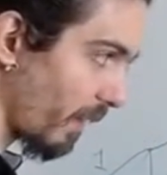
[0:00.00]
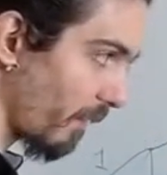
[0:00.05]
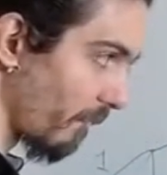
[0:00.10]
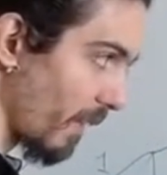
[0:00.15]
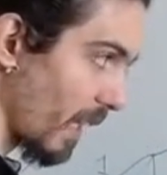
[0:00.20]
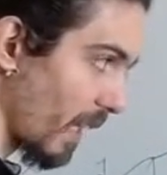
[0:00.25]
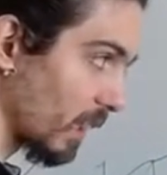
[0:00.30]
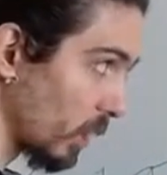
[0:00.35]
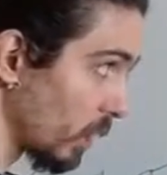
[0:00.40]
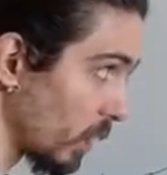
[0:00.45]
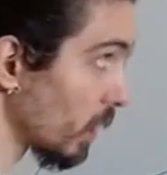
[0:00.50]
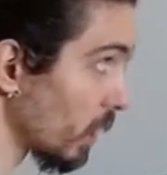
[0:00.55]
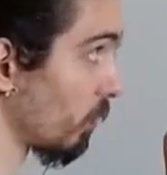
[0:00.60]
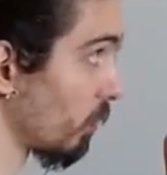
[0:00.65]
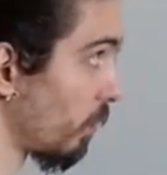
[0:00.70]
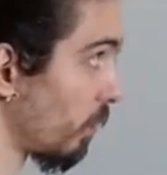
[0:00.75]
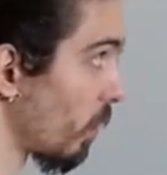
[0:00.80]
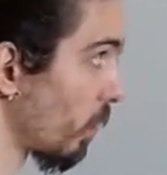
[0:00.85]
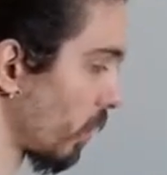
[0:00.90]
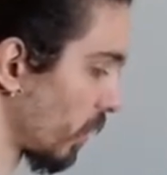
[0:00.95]
let's just
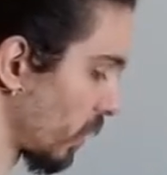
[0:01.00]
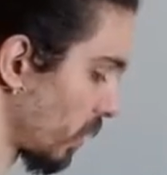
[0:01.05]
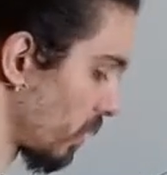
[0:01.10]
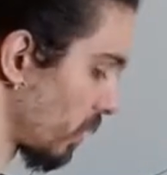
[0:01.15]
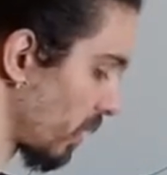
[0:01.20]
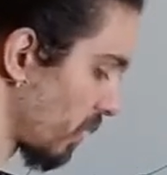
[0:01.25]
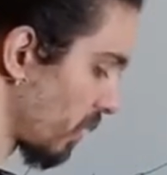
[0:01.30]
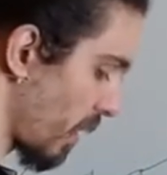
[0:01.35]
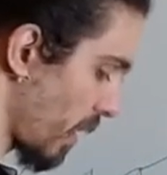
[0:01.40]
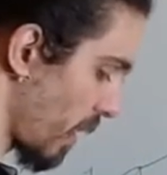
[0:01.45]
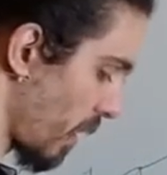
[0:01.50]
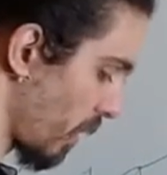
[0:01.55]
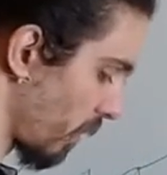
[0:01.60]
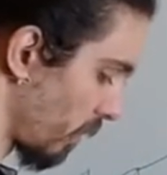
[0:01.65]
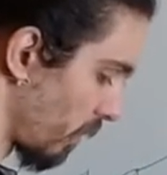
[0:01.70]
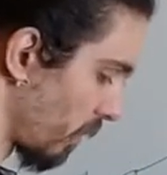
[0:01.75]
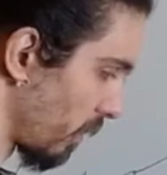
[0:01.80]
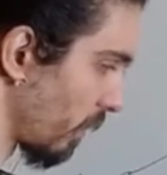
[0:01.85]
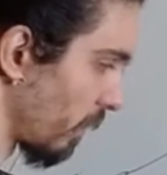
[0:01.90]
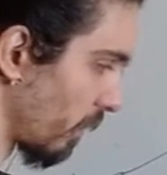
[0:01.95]
focus on the triangle.
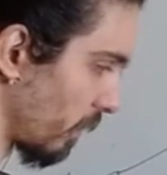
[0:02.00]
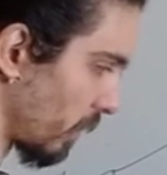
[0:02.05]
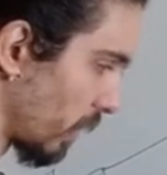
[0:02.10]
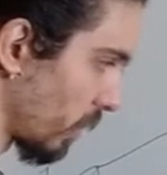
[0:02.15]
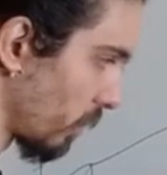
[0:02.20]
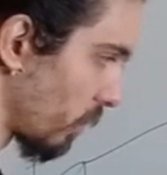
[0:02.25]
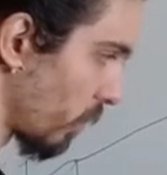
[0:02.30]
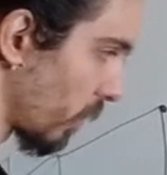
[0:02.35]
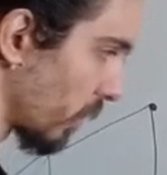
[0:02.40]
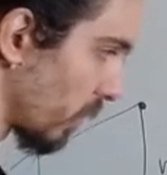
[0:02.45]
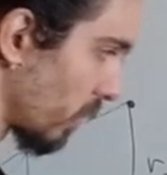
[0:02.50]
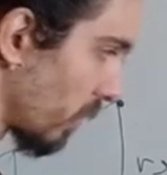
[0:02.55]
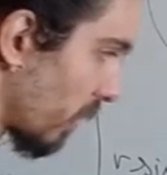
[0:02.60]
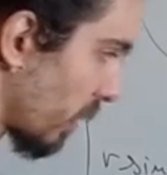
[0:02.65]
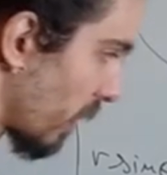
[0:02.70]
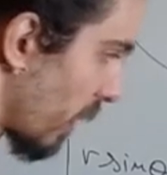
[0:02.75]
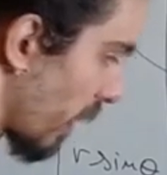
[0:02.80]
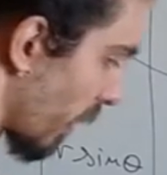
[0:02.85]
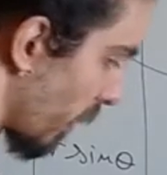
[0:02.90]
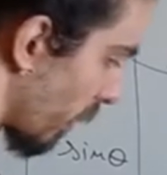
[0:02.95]
Just focus on the
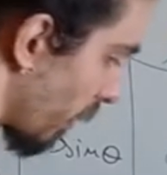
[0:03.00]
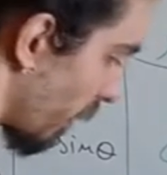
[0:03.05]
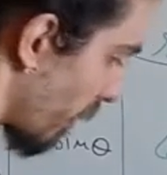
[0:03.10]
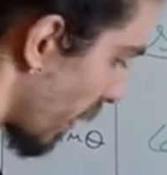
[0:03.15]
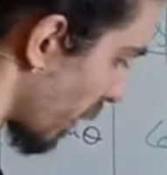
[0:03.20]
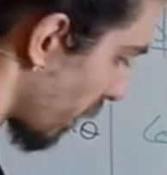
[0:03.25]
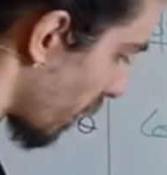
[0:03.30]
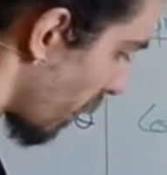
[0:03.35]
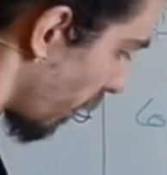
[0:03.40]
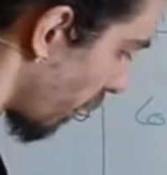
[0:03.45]
triangle right now.